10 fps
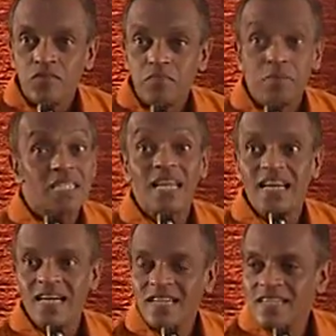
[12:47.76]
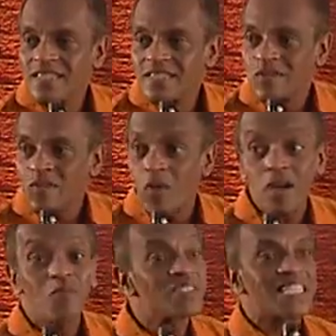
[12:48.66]
"Brother, what
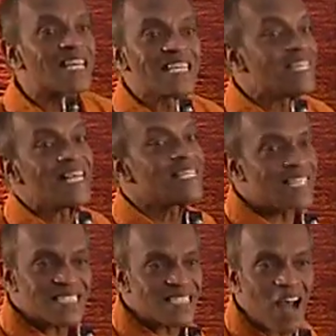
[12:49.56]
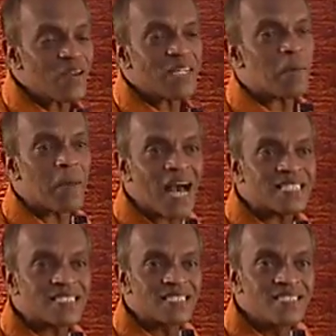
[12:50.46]
was the reading just now in the
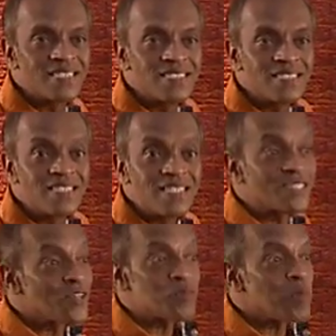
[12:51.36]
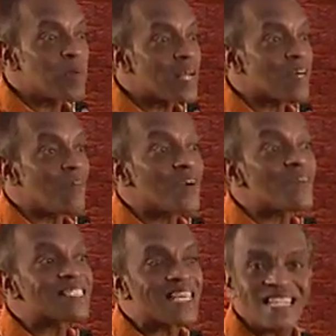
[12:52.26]
Mass? Excuse me, brother, what
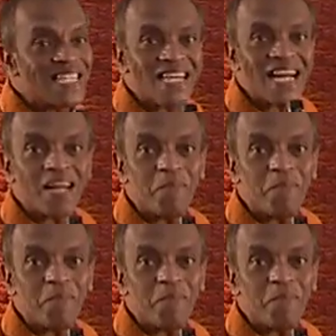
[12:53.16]
was the reading in the